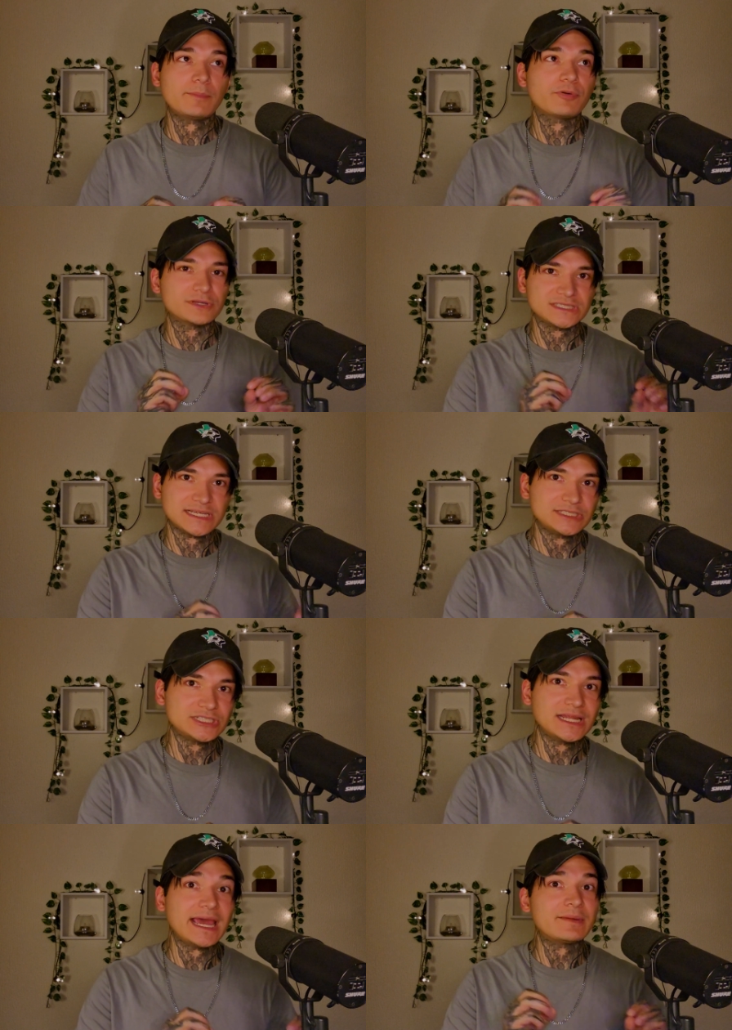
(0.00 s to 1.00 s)

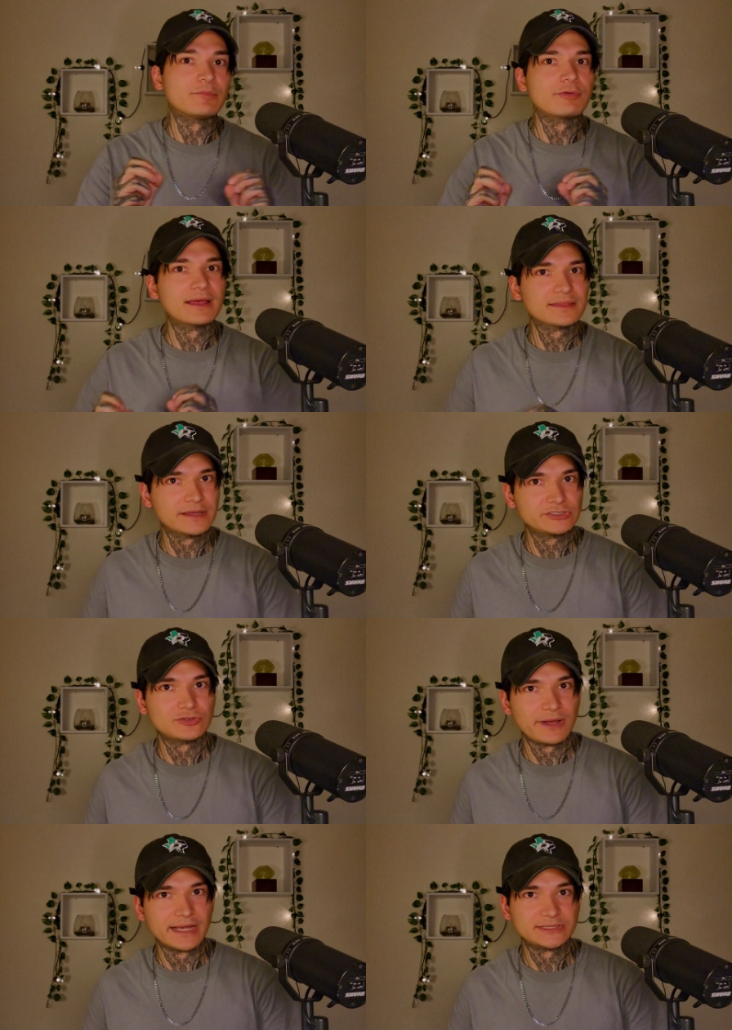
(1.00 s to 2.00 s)
precision and breath
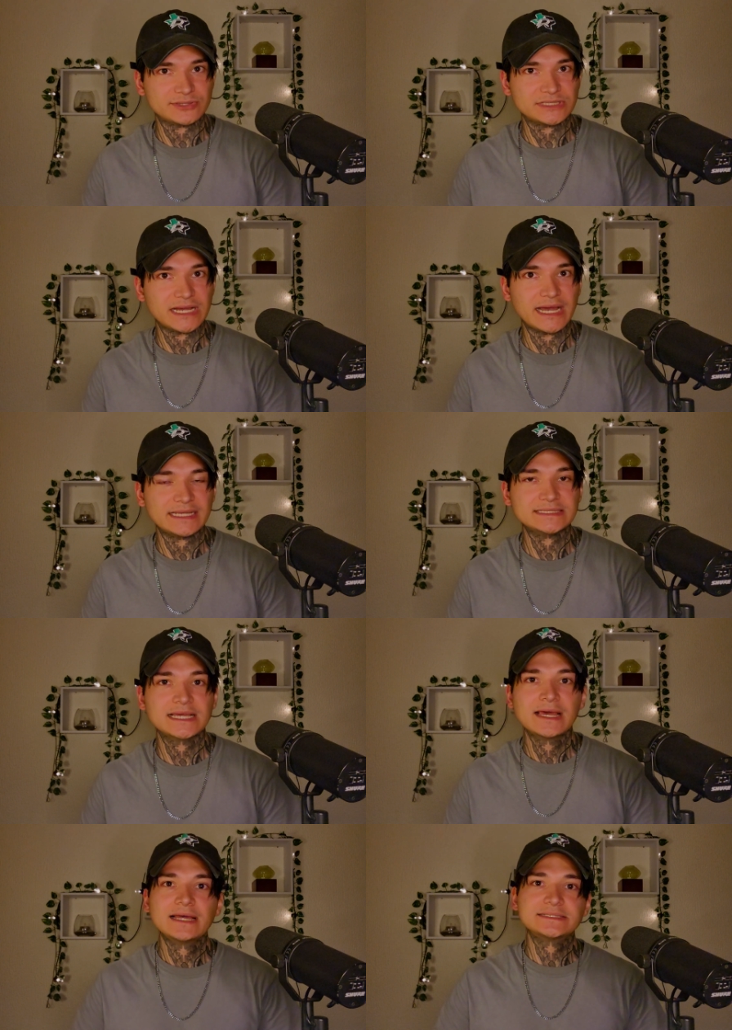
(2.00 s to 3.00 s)
control exercise
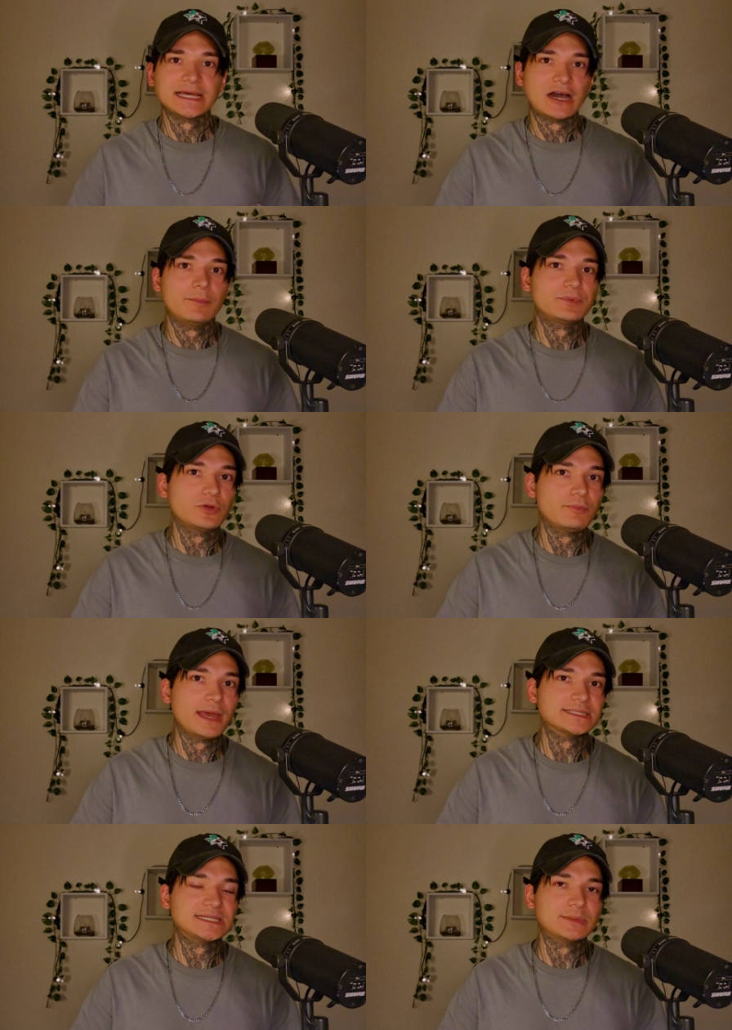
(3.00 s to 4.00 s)
to help you
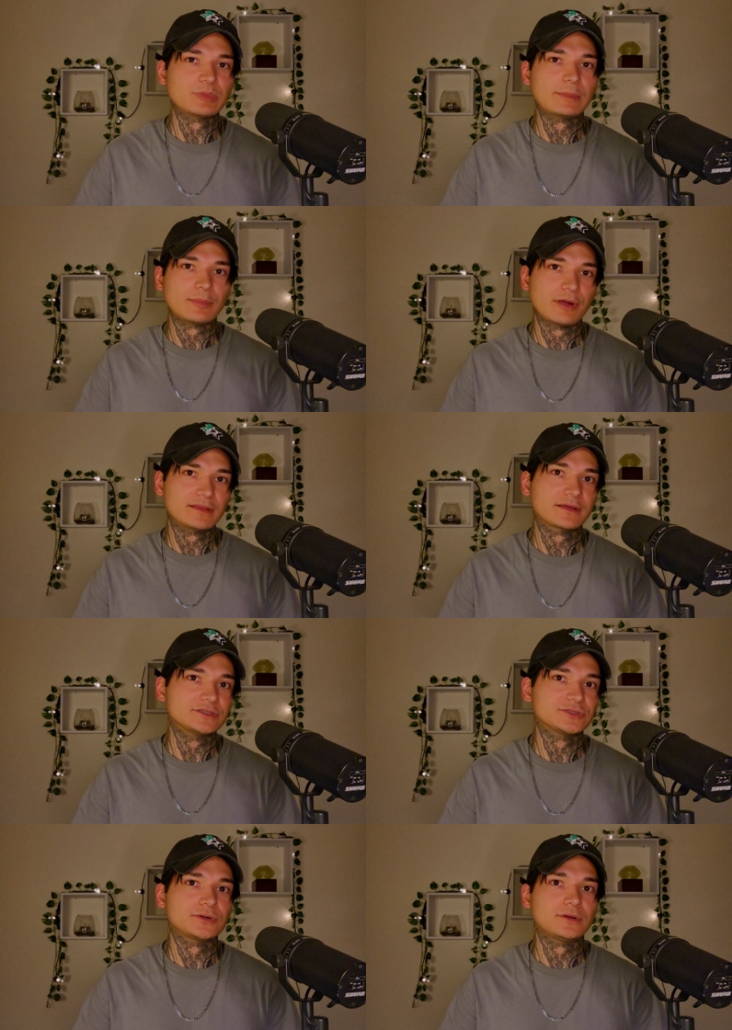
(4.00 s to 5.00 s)
maintain proper breath
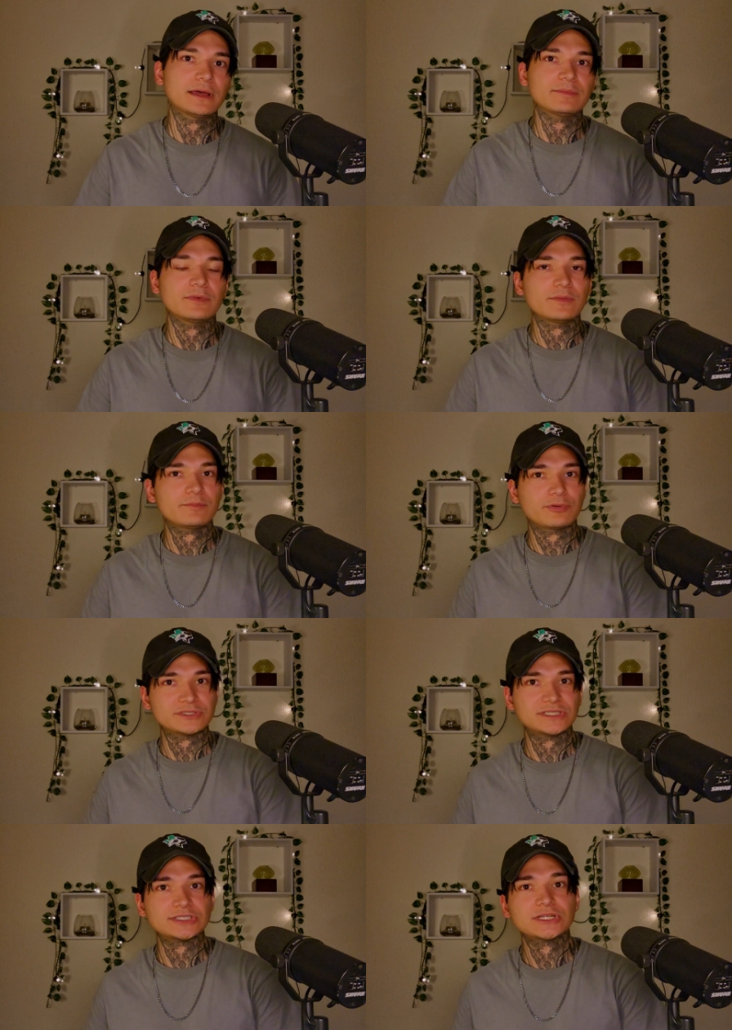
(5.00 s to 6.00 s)
control and
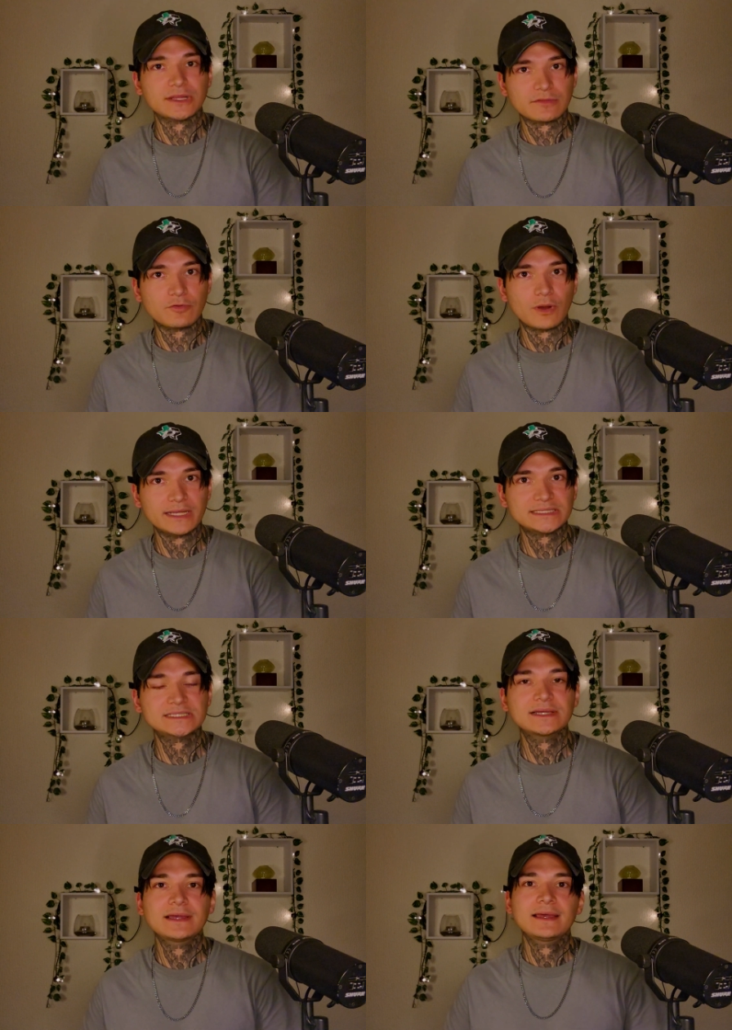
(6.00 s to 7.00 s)
precision in the voice.